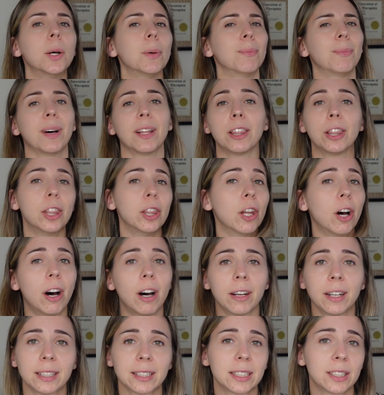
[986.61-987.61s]
but
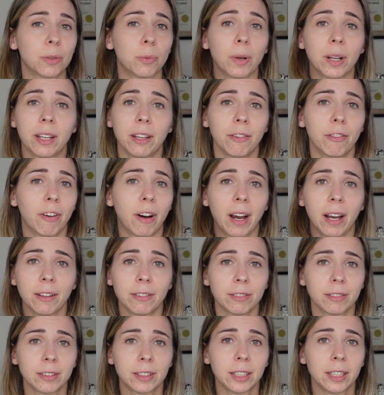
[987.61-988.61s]
not as
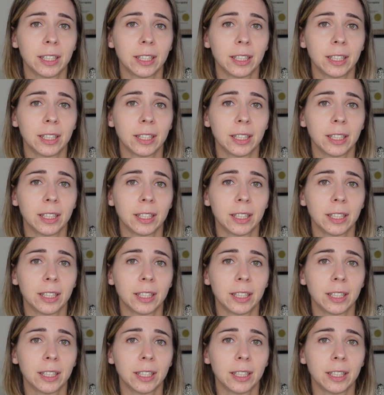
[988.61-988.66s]
twenty-five.